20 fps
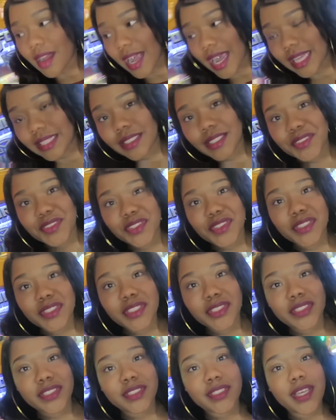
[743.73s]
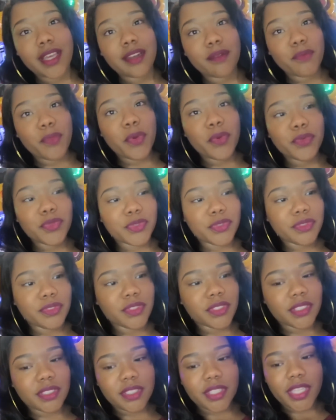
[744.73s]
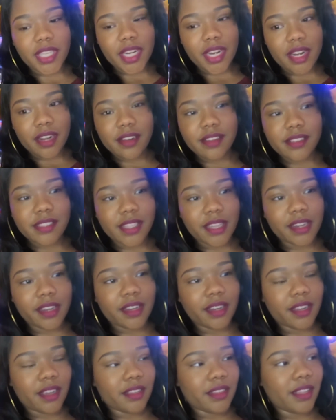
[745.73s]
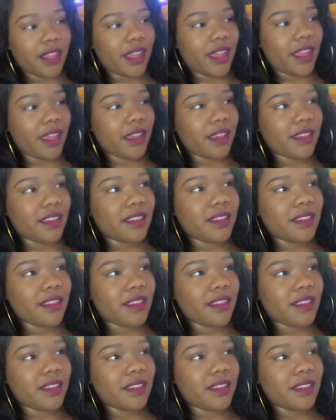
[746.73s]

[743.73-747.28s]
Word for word: I literally just got emotional just looking at her standing there like,